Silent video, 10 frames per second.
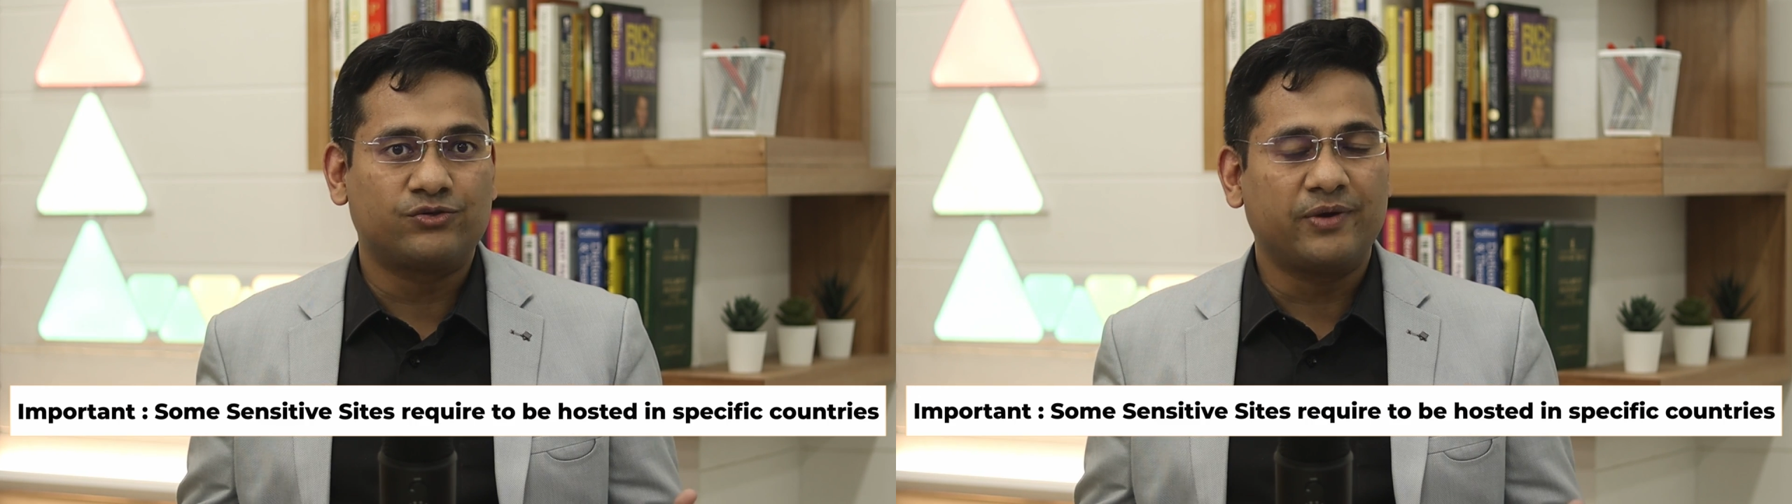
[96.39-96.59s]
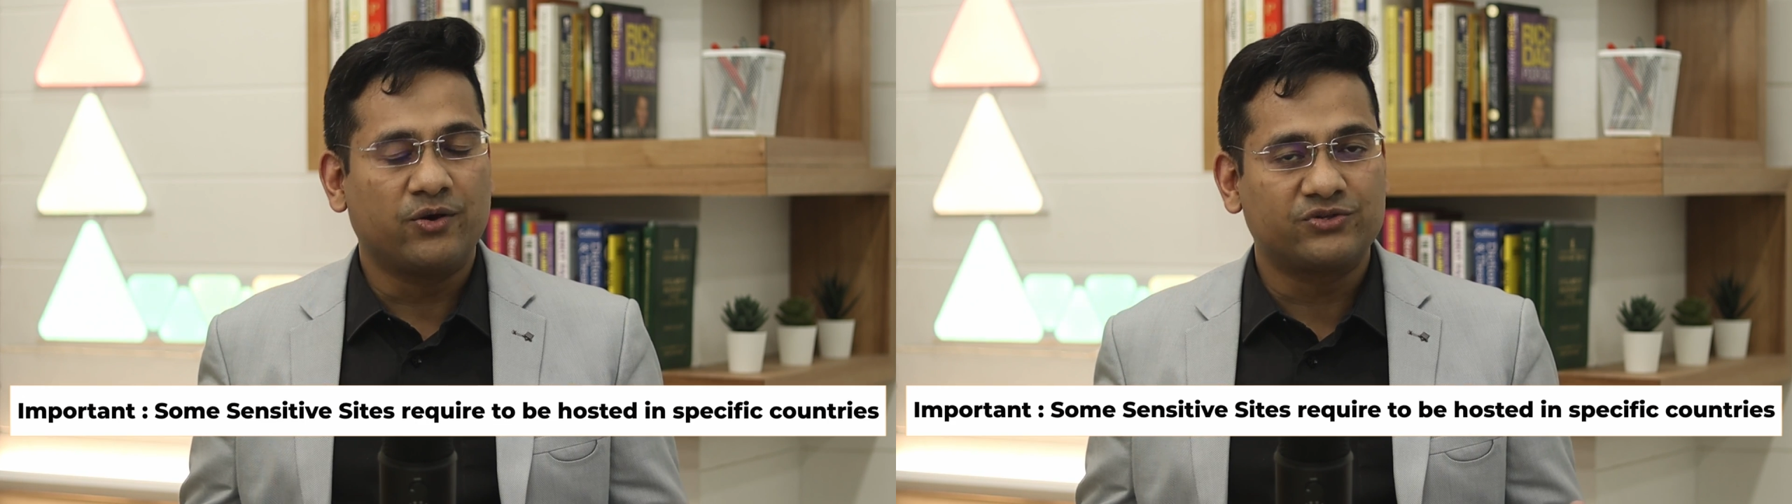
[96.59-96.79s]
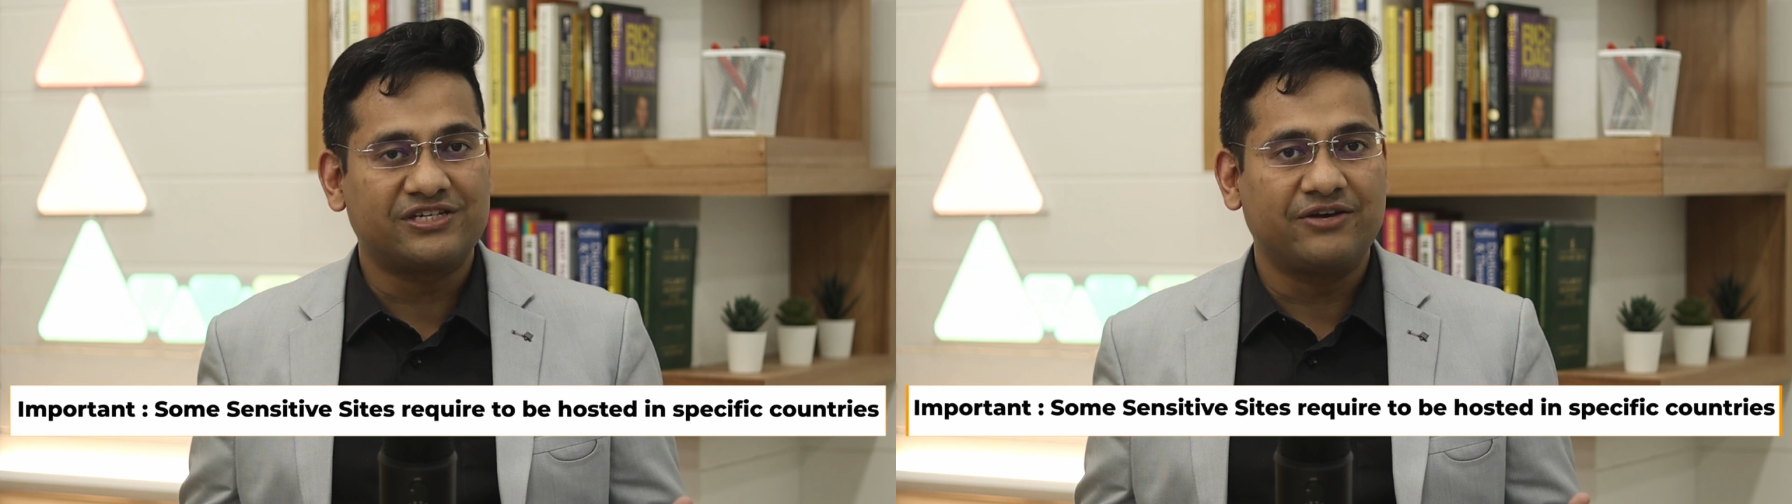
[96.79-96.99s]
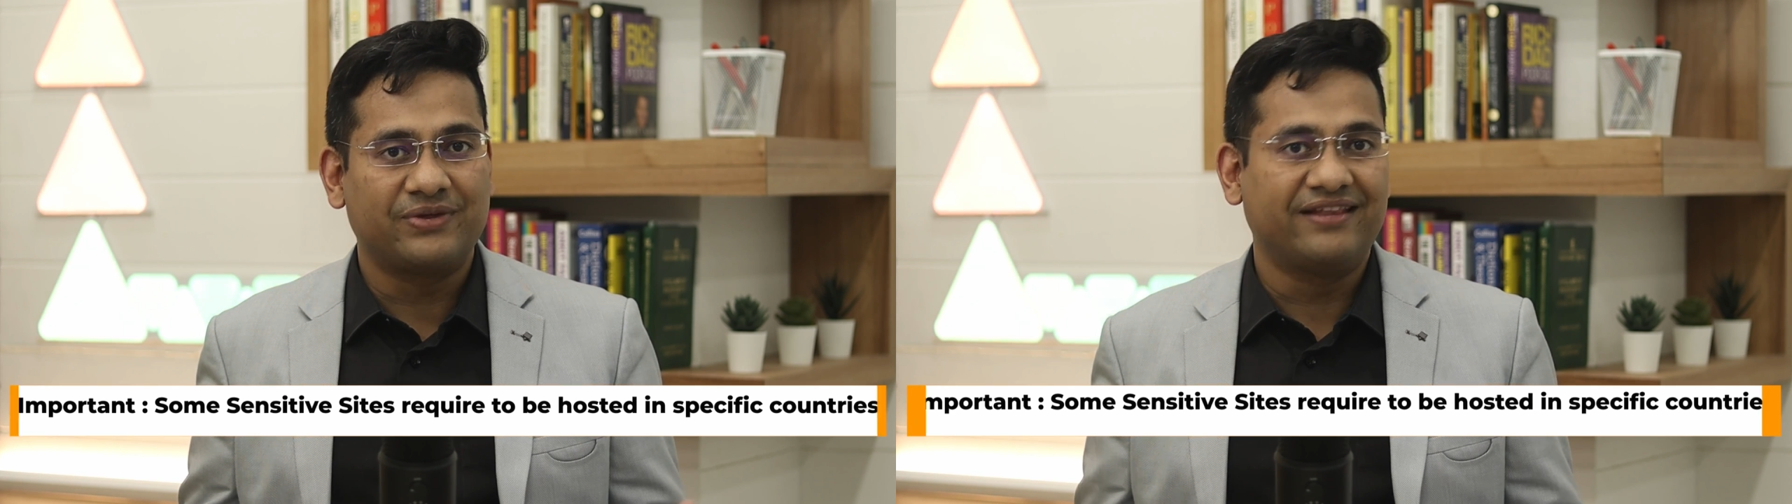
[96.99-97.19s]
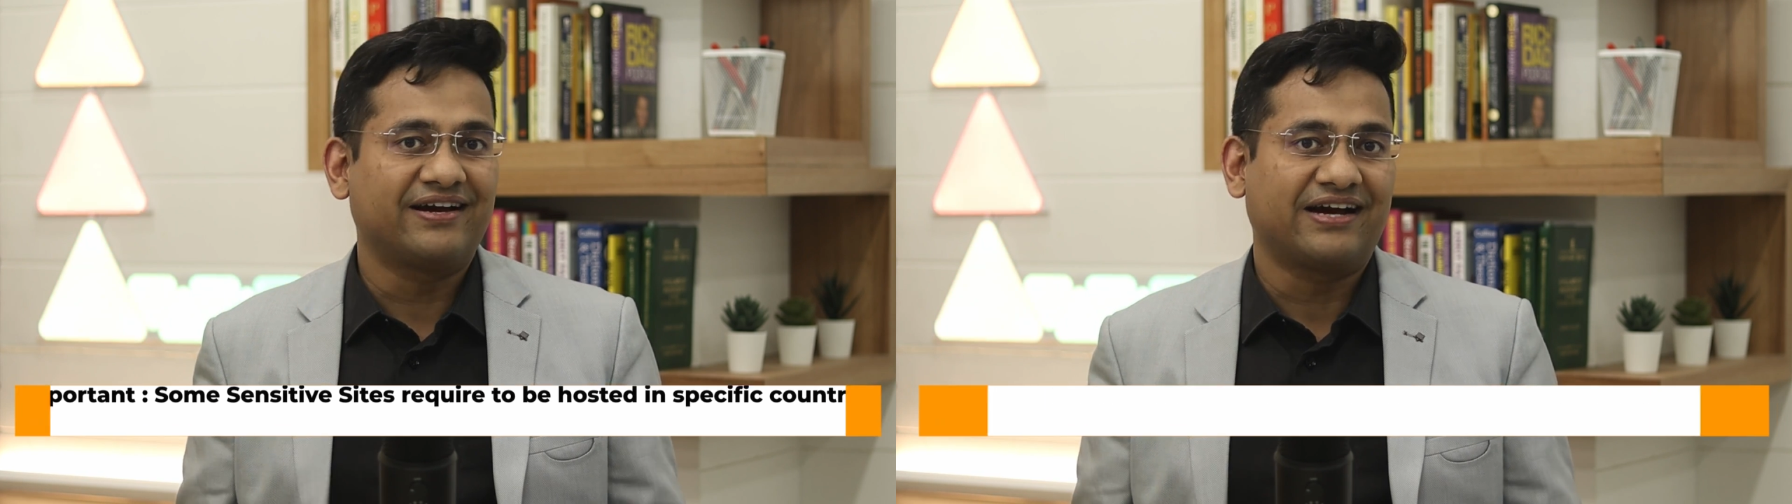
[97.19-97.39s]
to be hosted
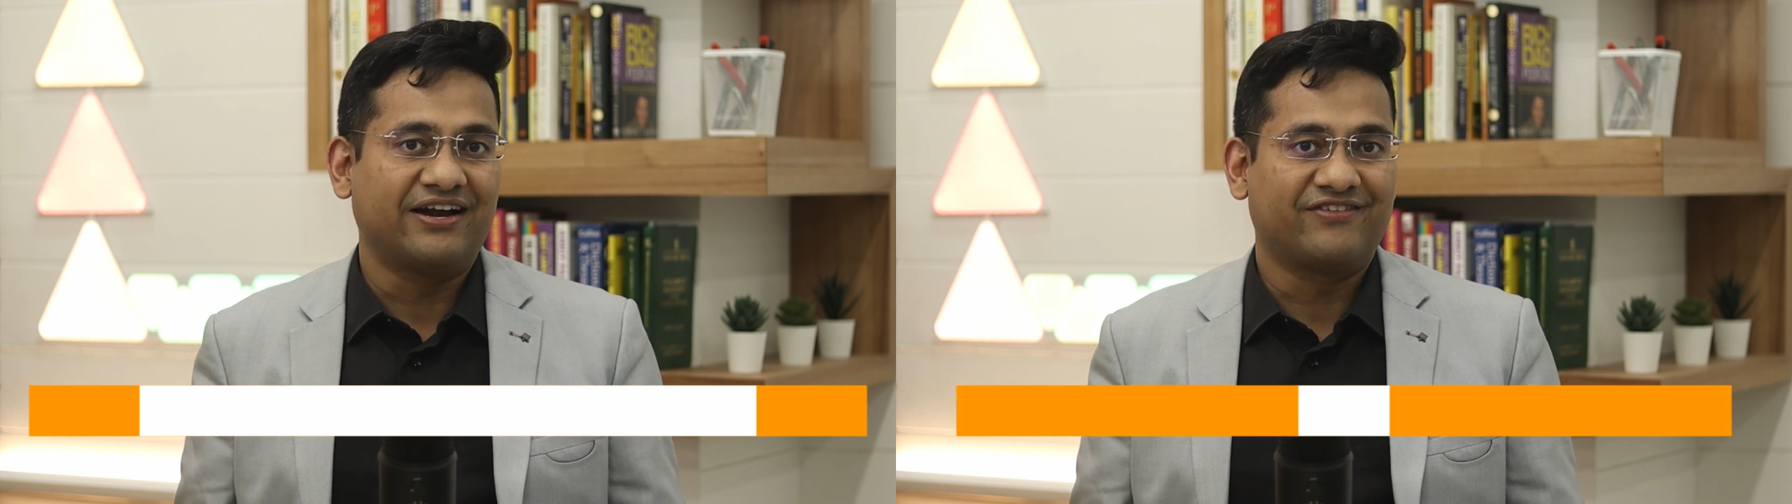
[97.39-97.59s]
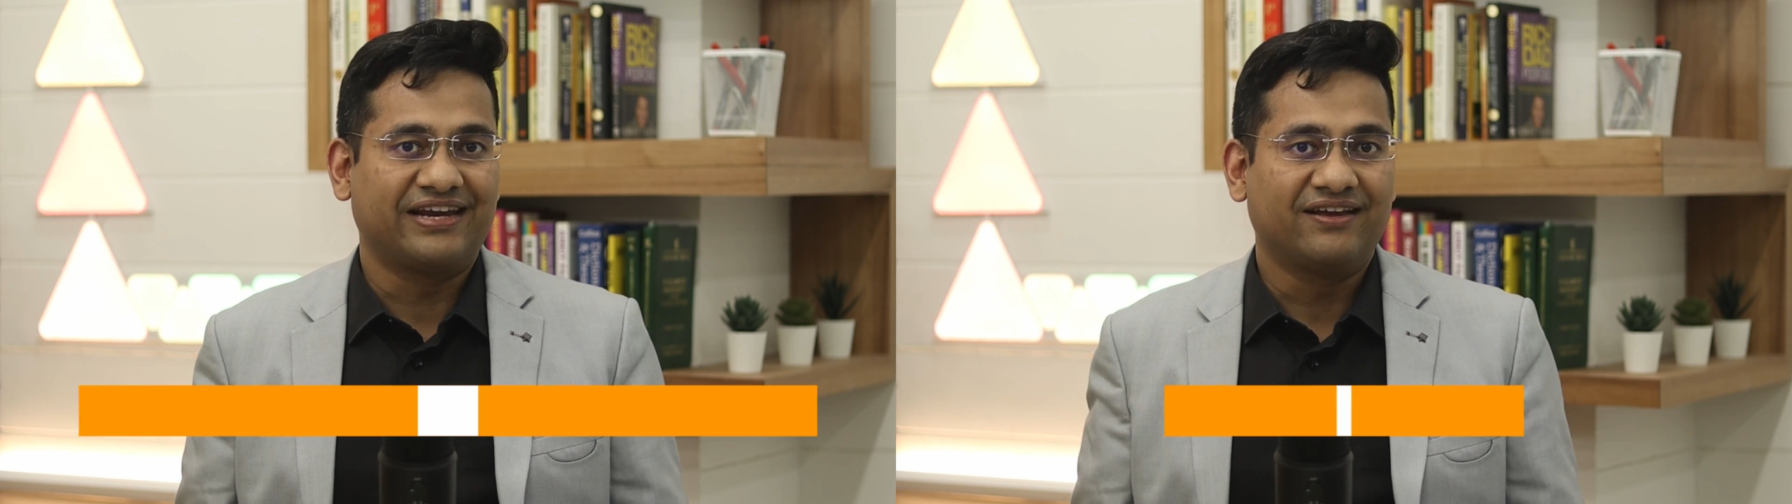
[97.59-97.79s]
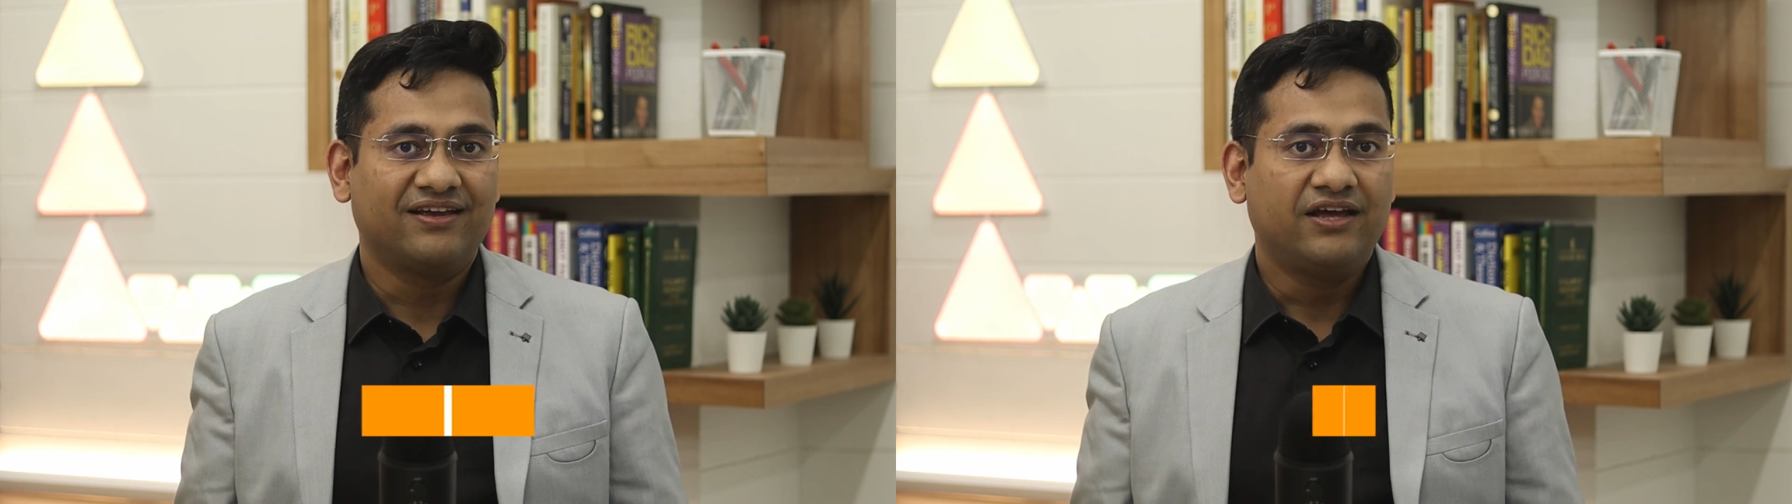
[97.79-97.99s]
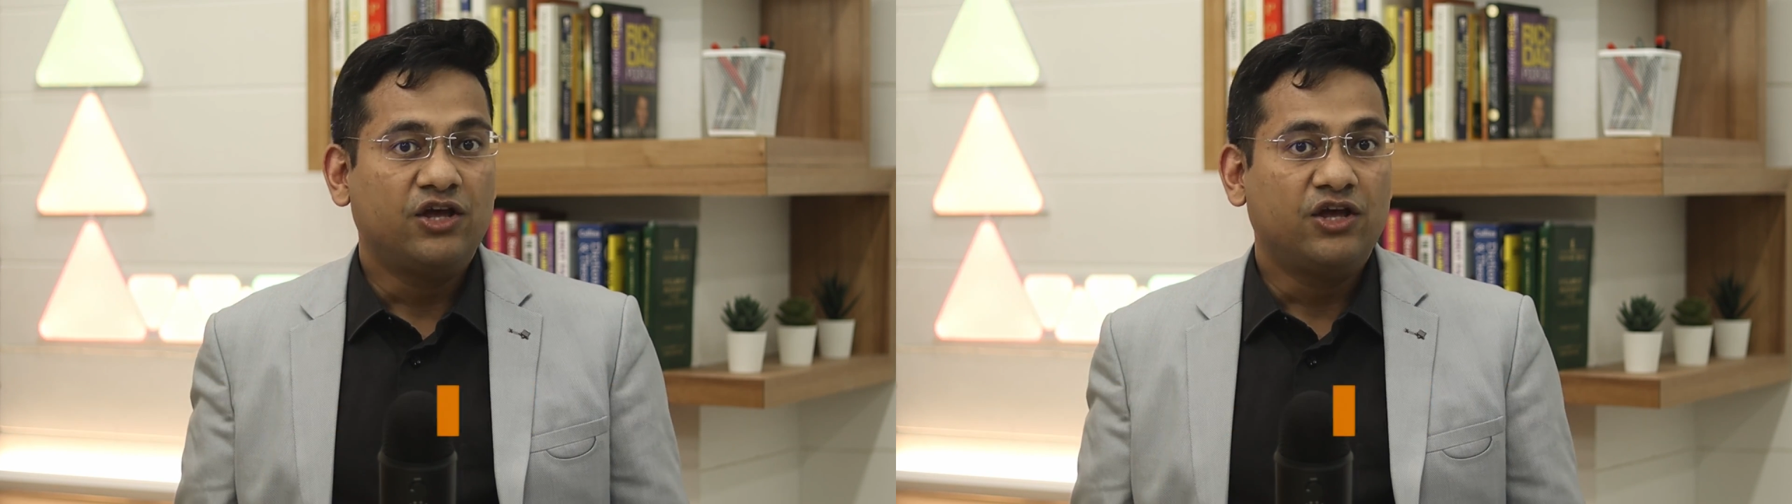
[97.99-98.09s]
within the country.